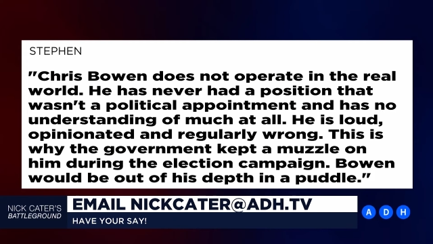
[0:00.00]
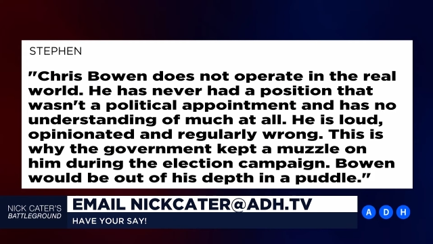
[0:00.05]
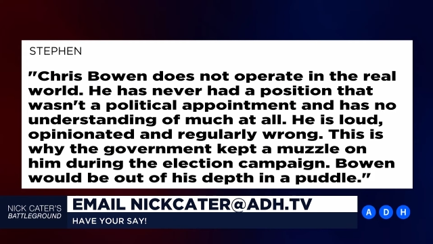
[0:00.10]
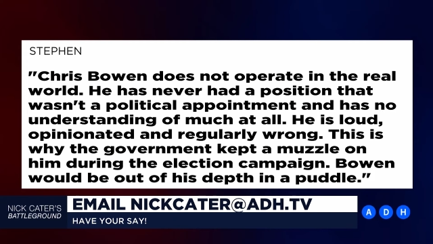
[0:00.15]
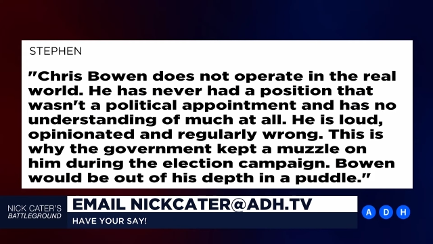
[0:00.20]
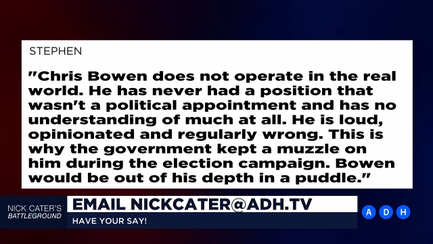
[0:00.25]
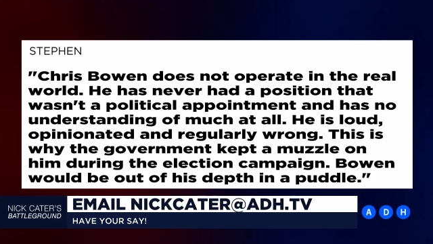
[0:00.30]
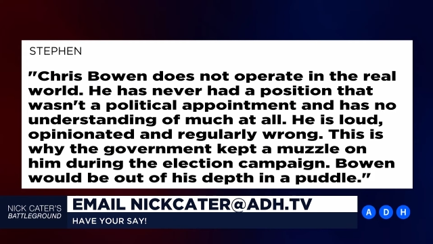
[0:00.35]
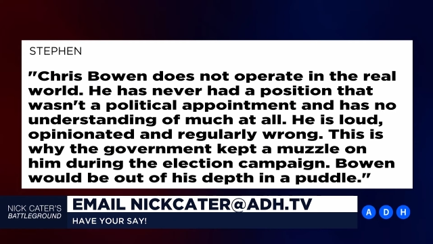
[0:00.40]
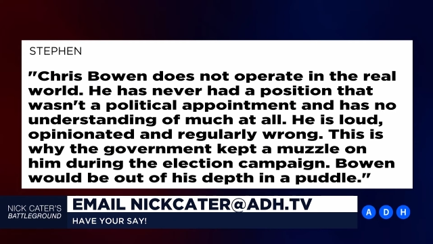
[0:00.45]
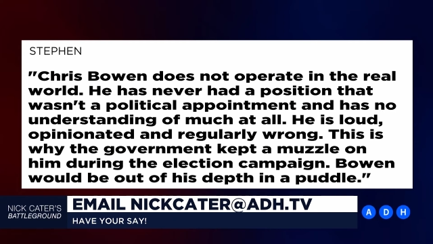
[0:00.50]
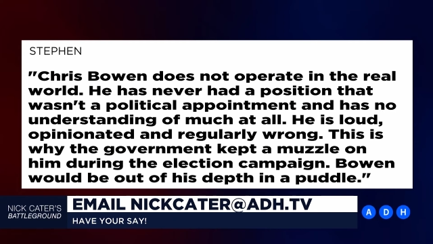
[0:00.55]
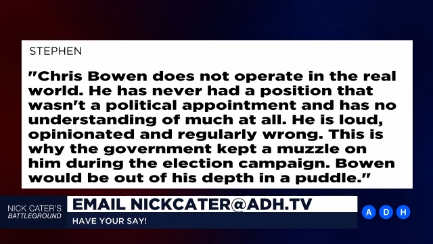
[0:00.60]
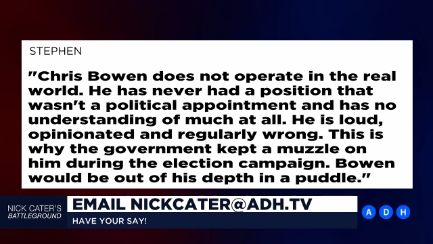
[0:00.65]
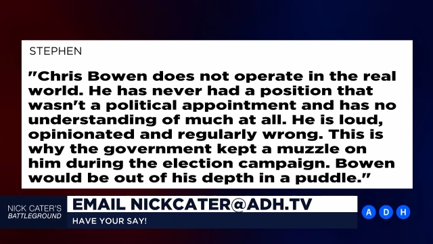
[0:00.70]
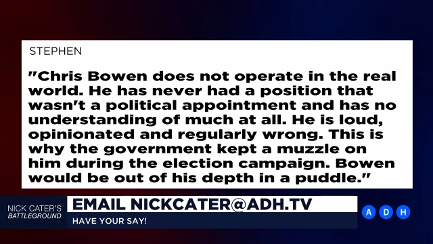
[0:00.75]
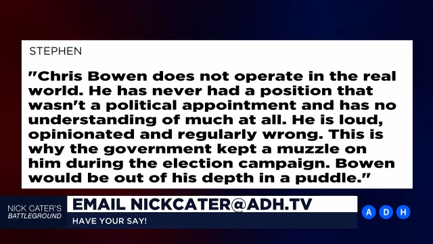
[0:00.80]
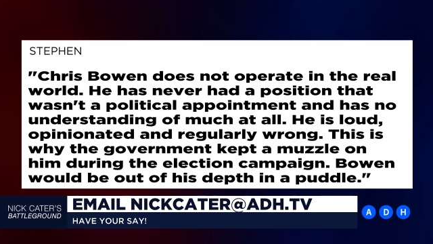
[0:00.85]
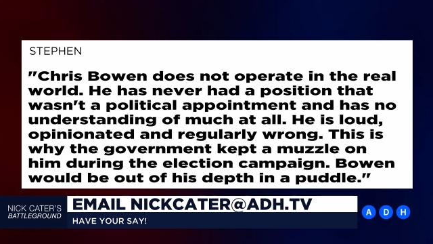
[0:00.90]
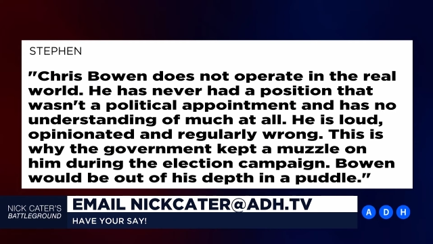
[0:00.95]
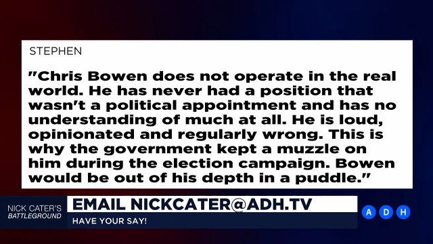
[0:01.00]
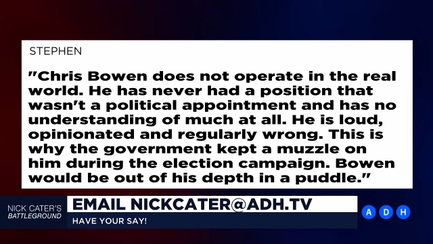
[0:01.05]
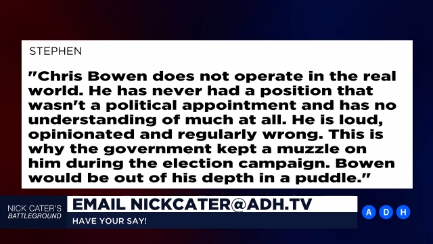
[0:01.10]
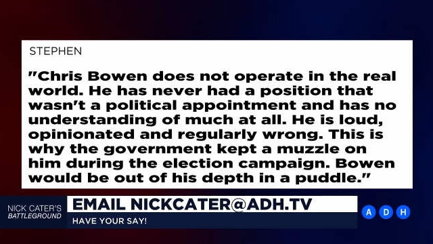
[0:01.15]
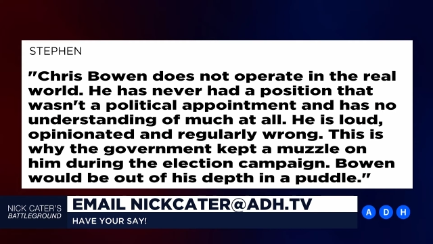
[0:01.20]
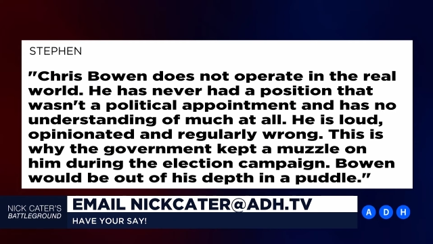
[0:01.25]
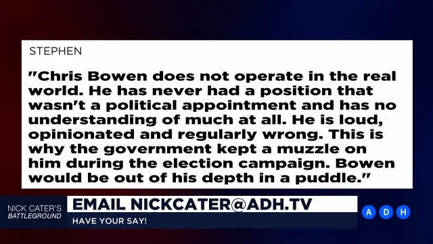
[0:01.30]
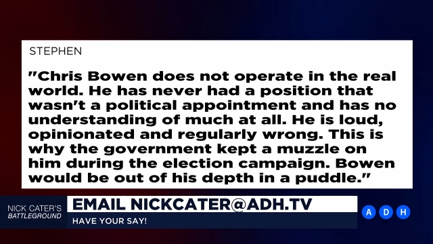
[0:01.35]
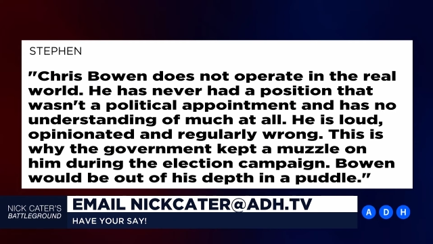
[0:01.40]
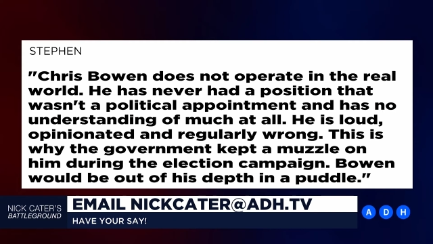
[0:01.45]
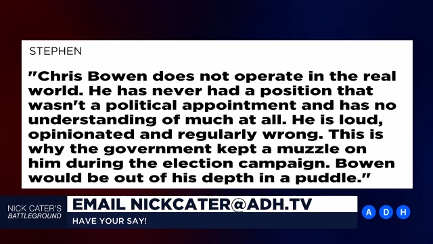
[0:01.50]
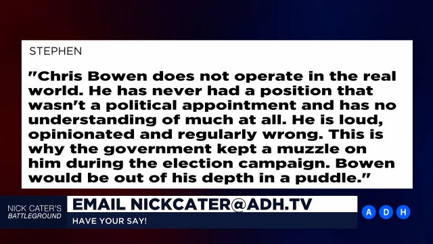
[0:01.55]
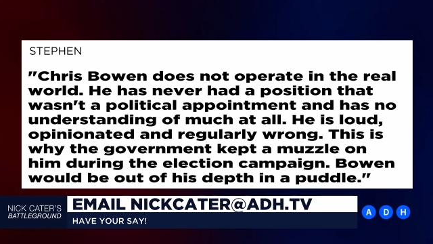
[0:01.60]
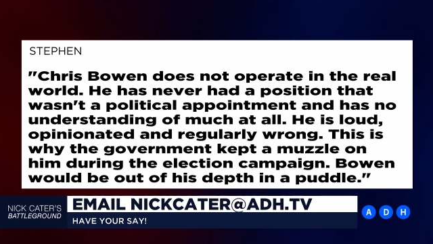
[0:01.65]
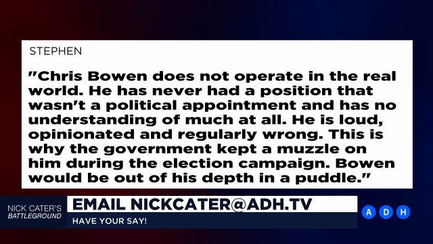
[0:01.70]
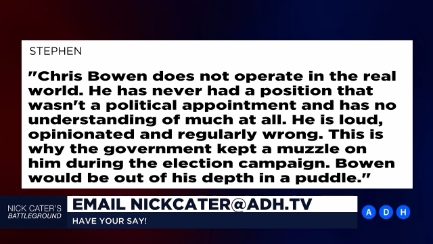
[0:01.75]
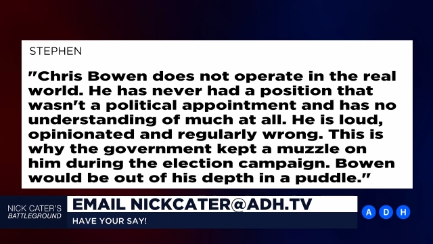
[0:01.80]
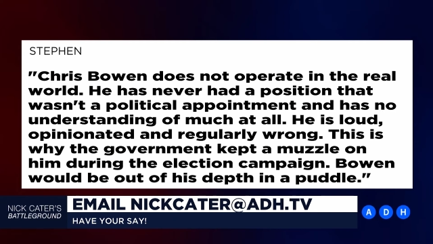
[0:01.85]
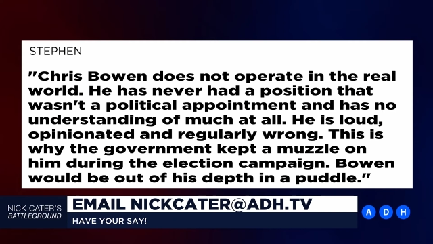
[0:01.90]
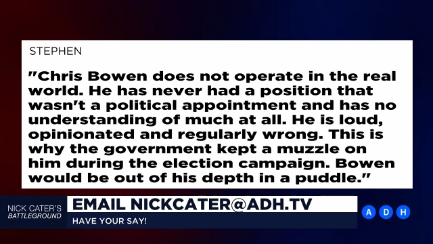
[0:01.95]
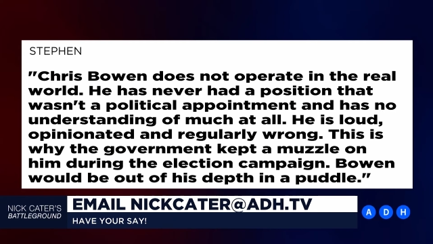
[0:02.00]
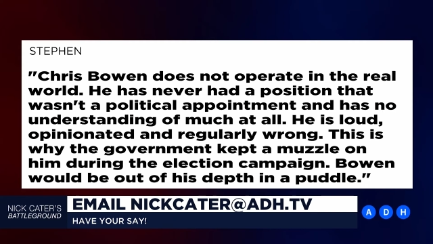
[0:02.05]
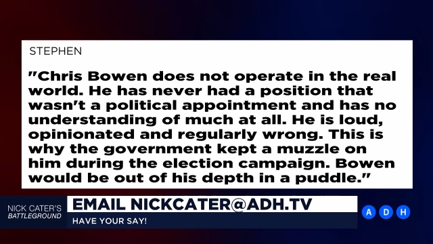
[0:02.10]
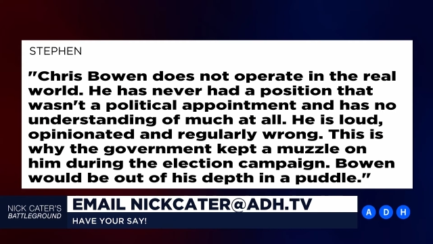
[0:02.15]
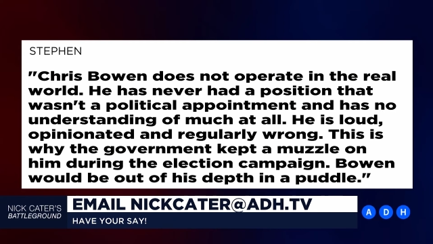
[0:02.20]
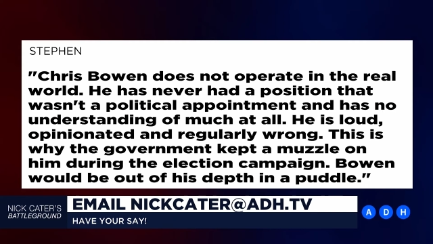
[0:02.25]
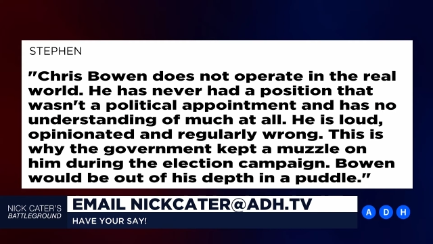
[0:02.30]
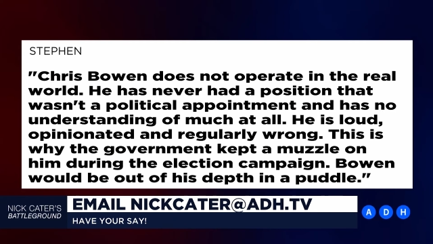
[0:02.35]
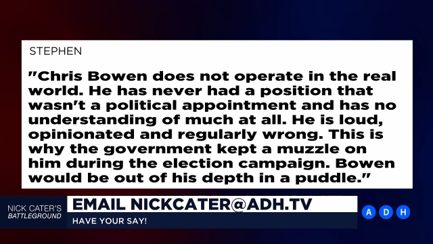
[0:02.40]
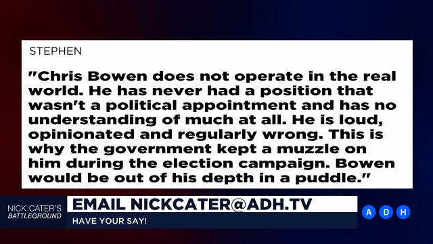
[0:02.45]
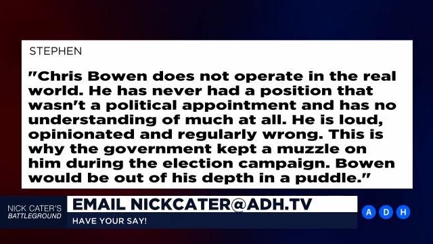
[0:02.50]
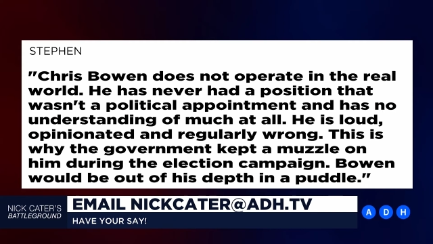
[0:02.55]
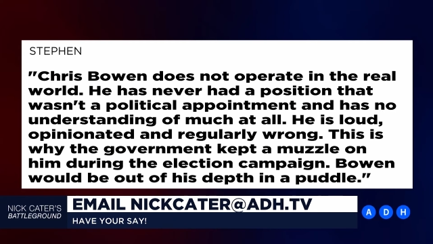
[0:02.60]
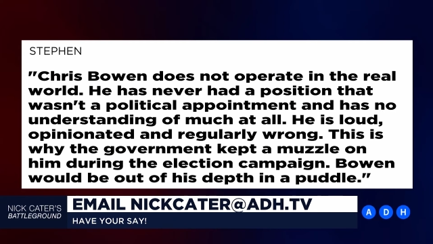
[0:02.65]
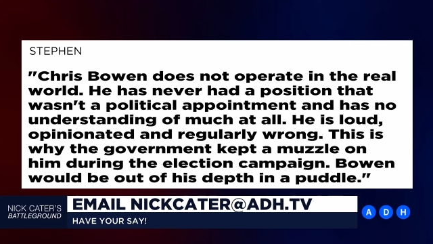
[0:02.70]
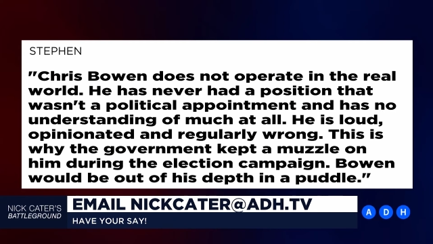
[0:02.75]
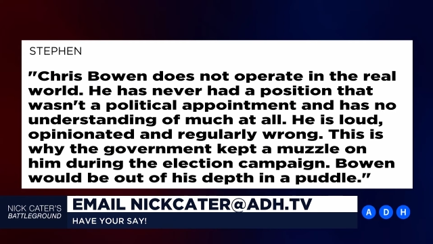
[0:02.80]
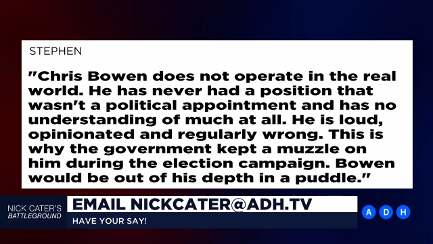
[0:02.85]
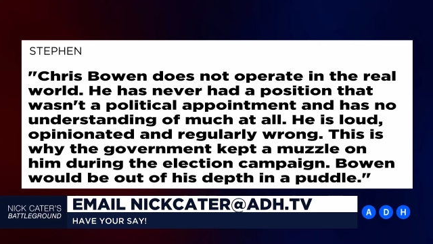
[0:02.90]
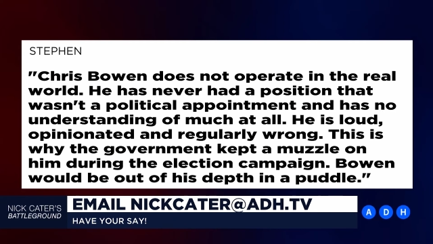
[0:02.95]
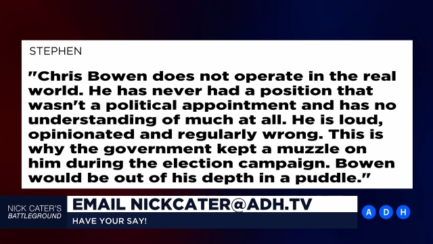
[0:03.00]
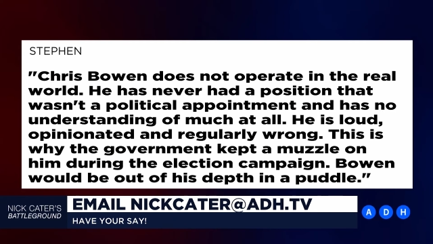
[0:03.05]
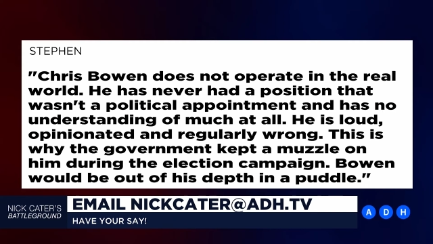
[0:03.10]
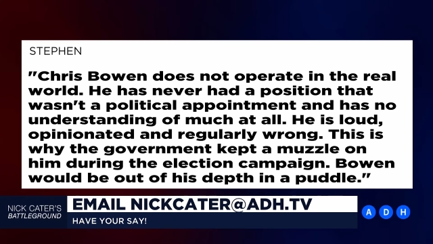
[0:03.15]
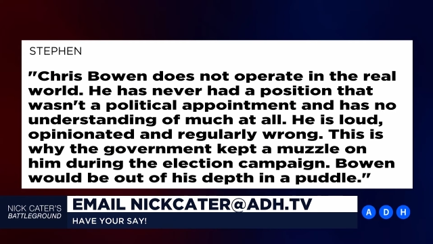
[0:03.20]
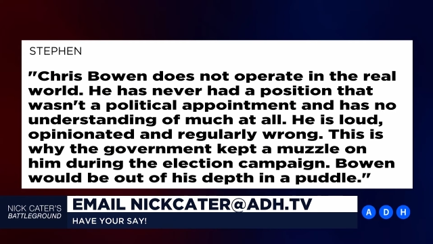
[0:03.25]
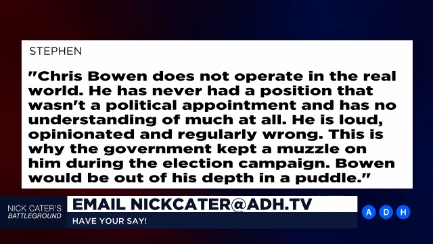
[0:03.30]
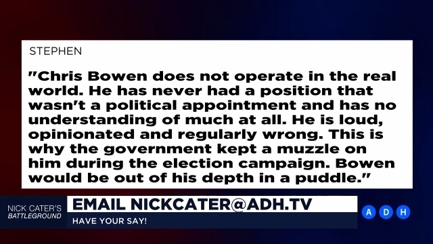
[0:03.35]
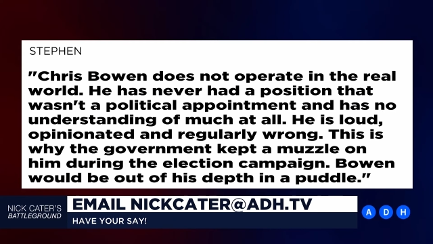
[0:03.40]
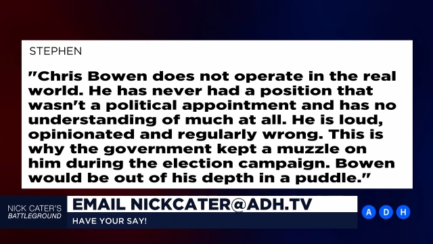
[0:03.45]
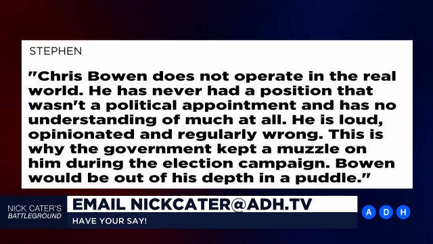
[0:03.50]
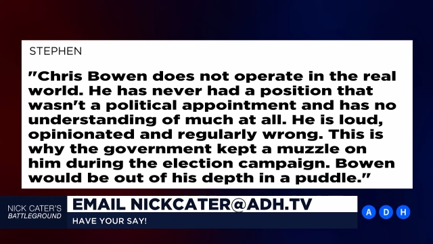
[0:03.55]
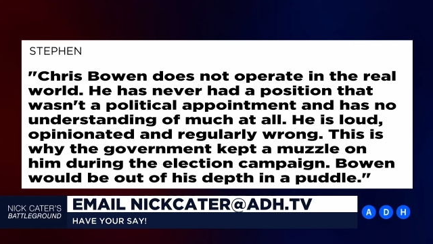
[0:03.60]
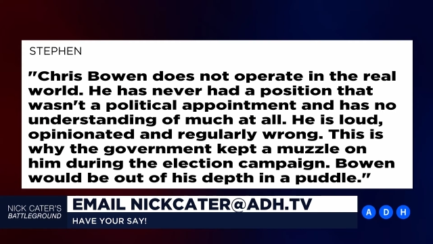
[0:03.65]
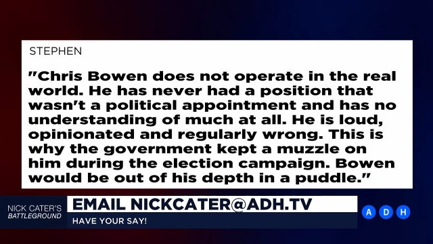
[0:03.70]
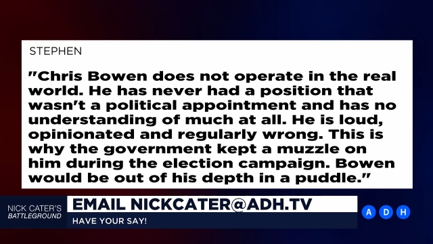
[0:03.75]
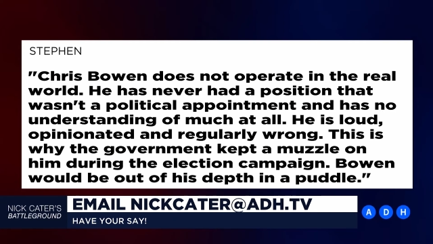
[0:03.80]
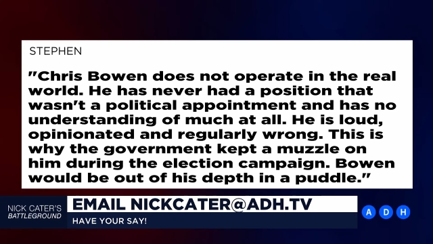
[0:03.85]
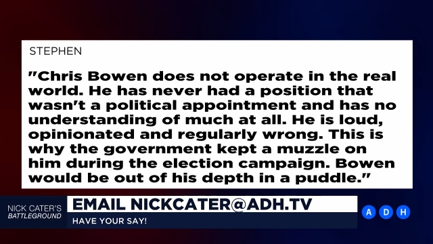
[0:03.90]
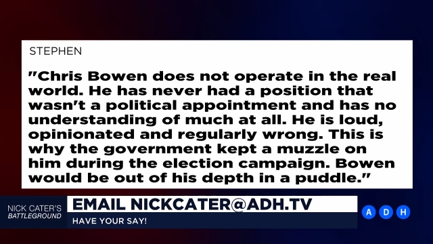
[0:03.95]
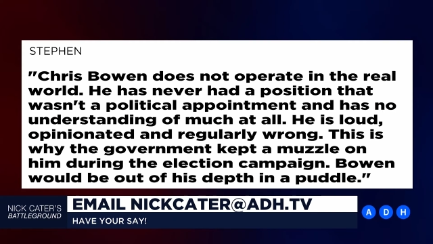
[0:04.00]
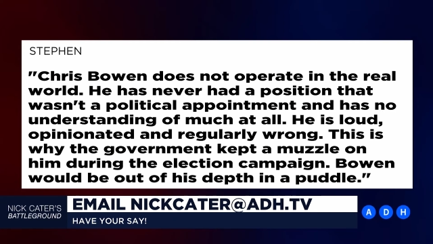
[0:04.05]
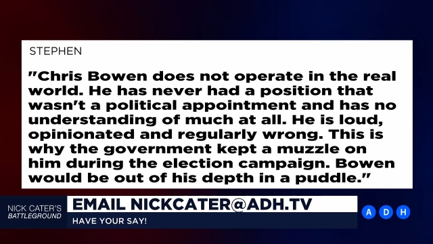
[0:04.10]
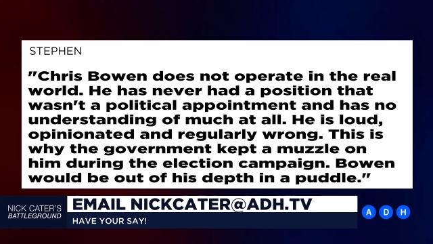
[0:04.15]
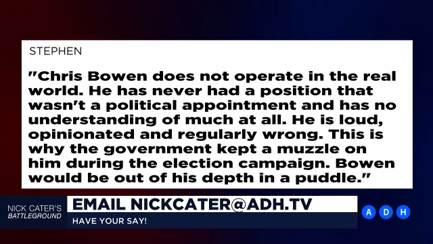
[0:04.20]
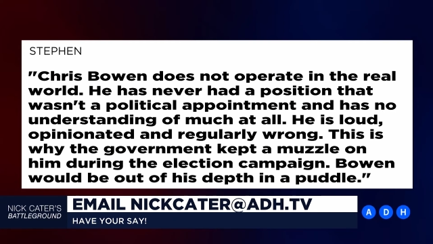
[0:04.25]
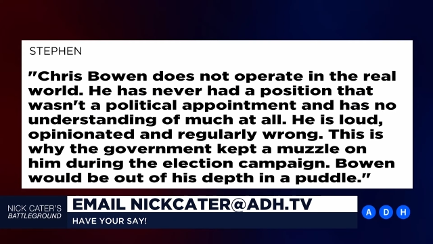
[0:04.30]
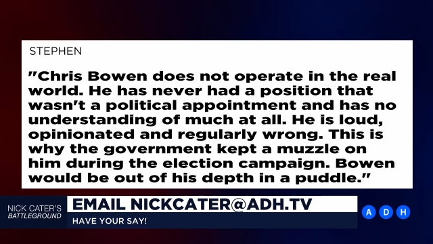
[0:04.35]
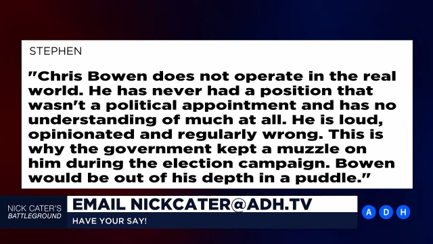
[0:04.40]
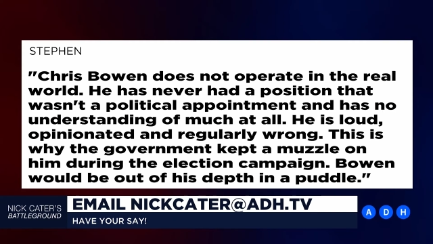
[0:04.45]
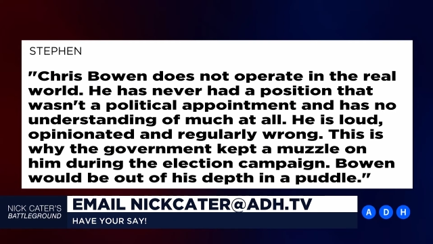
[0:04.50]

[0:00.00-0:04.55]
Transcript: (no speaker visible)